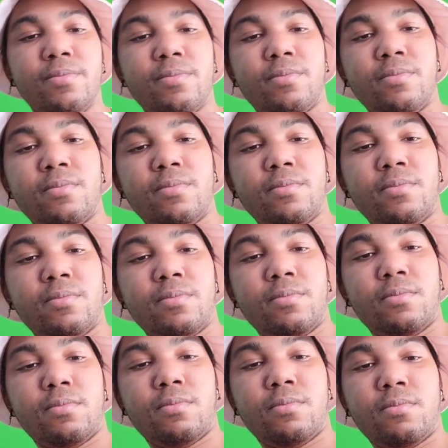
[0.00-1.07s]

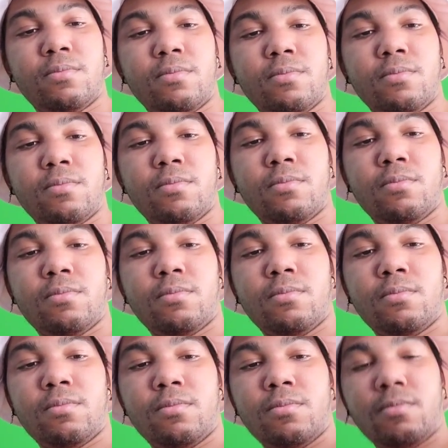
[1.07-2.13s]

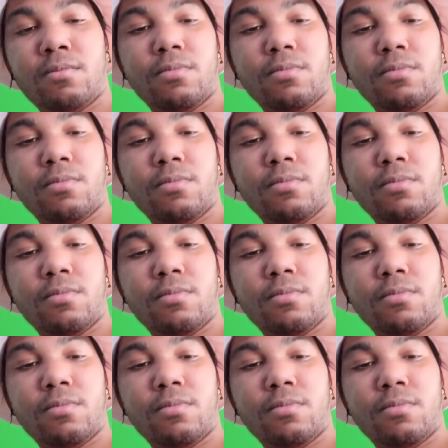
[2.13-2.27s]
Nothing is said.